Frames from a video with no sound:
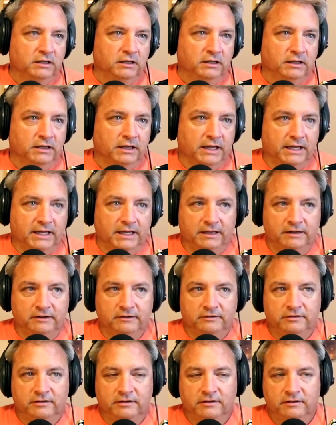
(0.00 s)

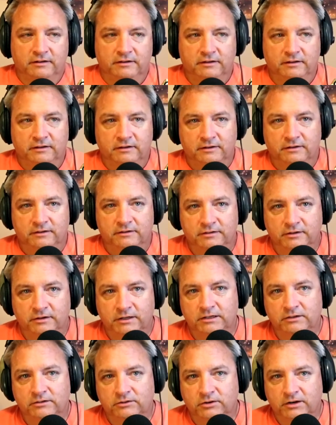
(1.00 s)
And so
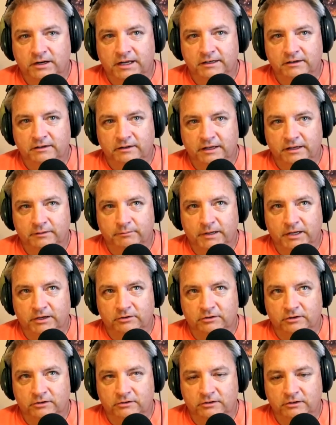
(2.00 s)
he's trying to like make
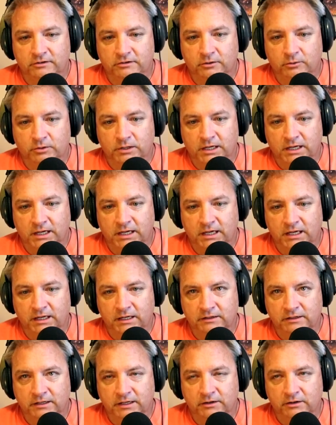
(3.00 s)
sure she's okay
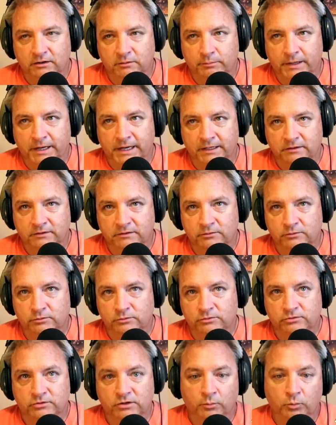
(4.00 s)
and get her back to
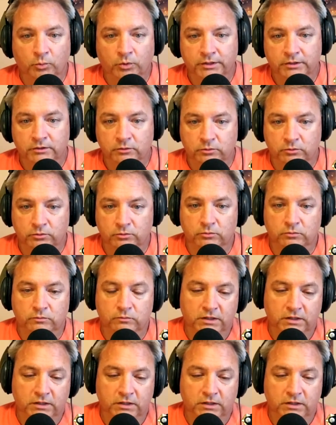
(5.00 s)
someone who